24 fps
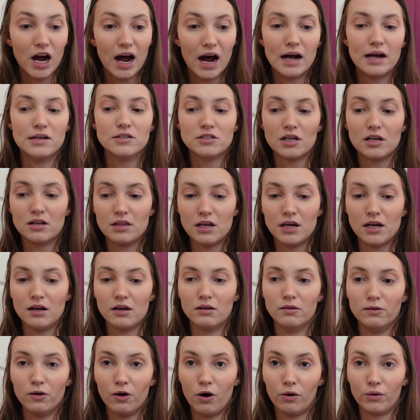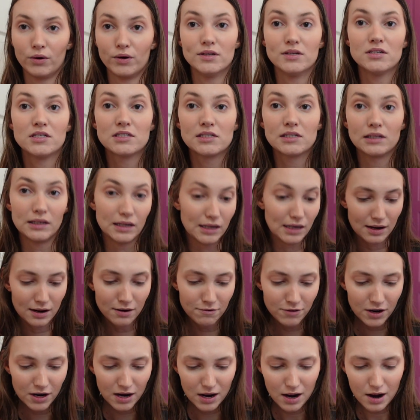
as the long sleeve.